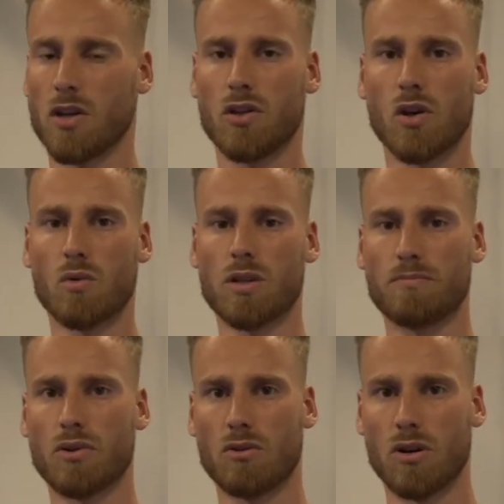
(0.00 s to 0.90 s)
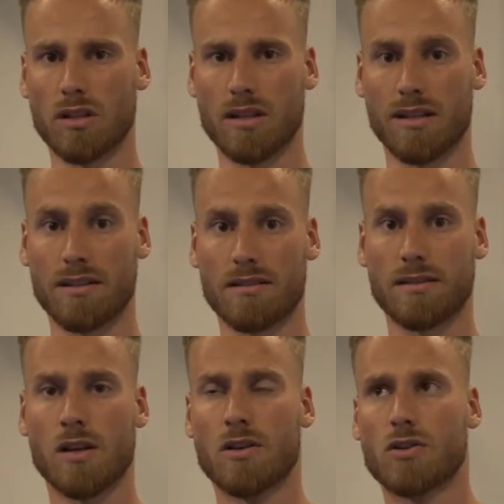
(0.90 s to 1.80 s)
You're only prolonging it.
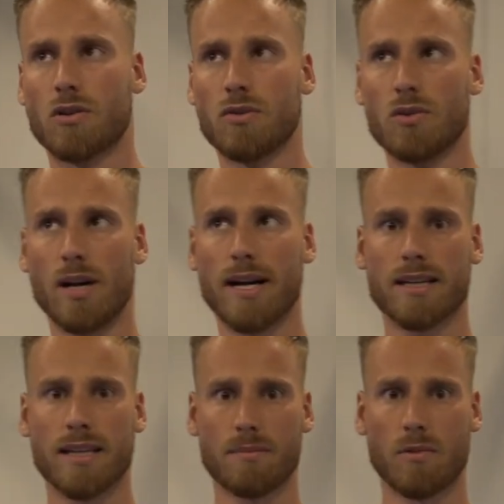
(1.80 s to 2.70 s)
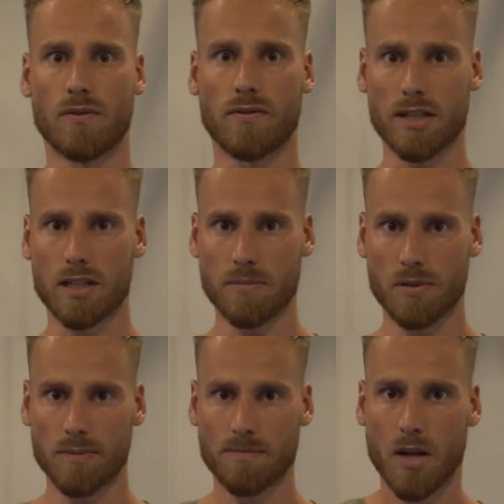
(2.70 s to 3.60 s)
So you are getting more
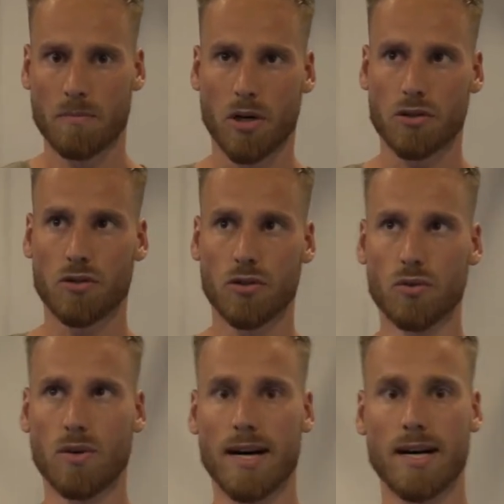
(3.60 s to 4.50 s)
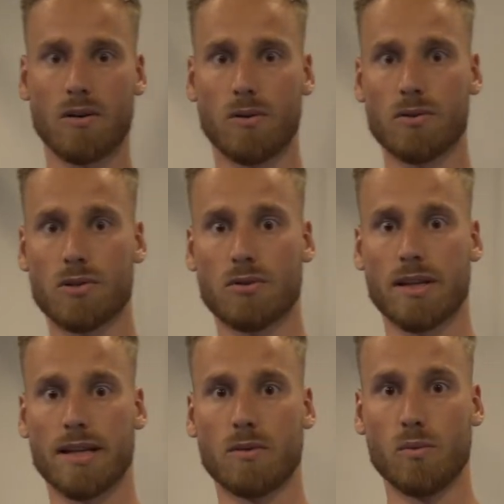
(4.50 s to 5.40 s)
flexible, but you are also
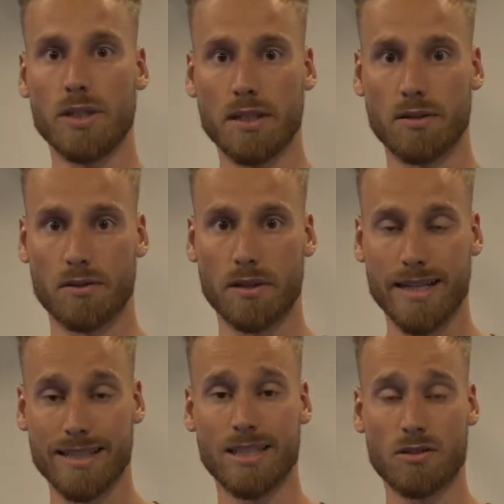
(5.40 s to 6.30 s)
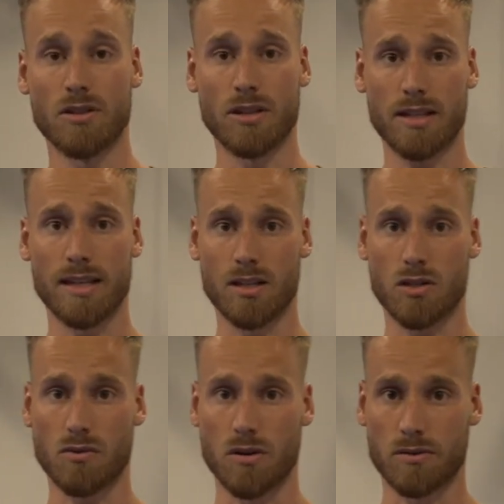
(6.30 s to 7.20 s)
getting weaker. At least you're not getting
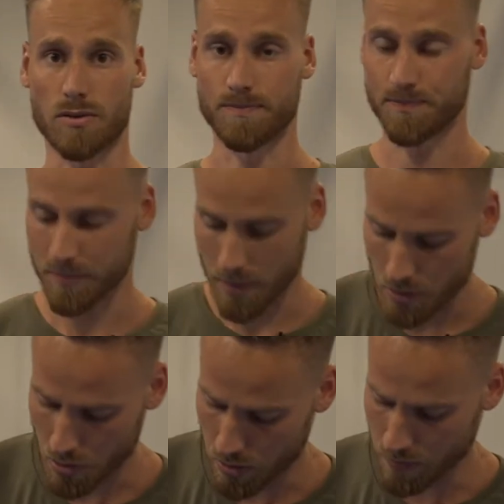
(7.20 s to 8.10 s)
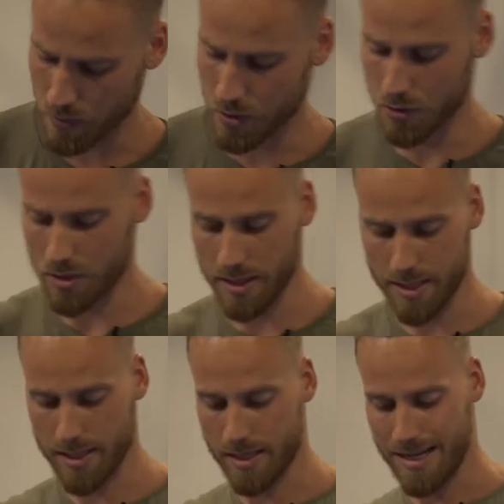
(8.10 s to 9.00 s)
stronger. So if we use
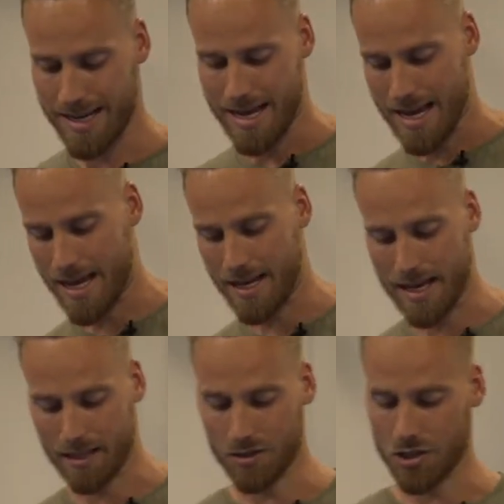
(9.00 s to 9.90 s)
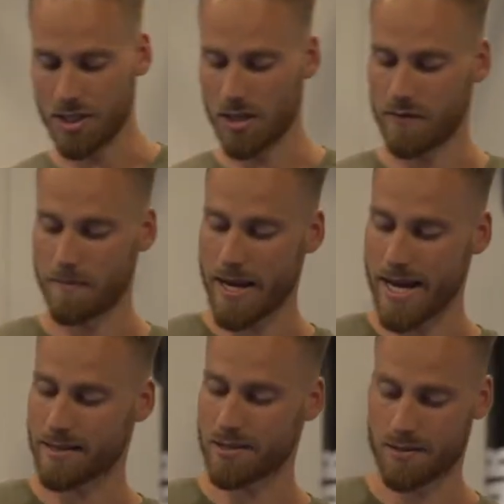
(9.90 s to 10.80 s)
this analogy of a
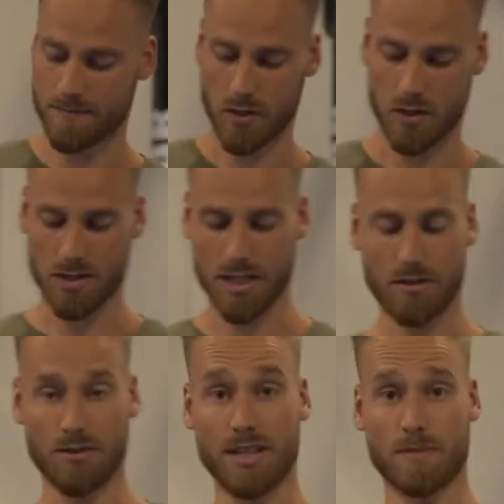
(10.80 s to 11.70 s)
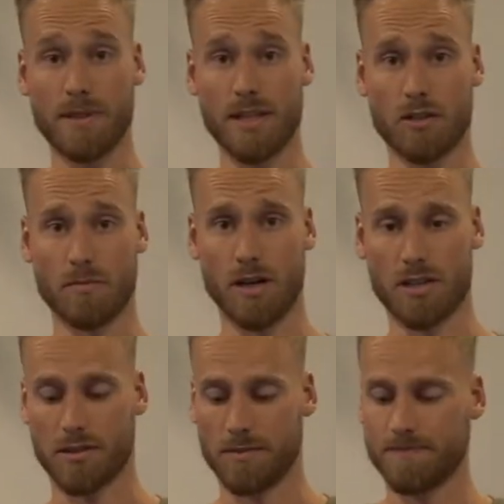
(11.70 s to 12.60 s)
band, consider this being your
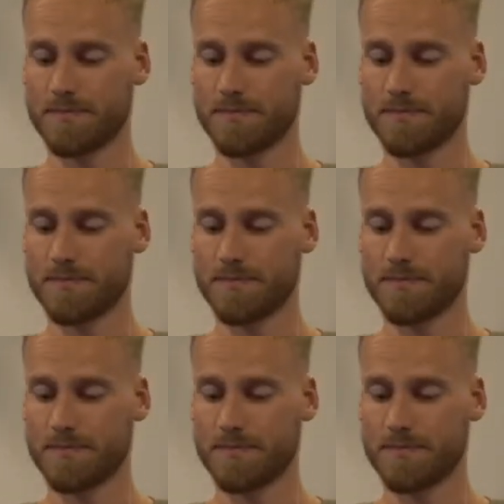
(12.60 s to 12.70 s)
muscle.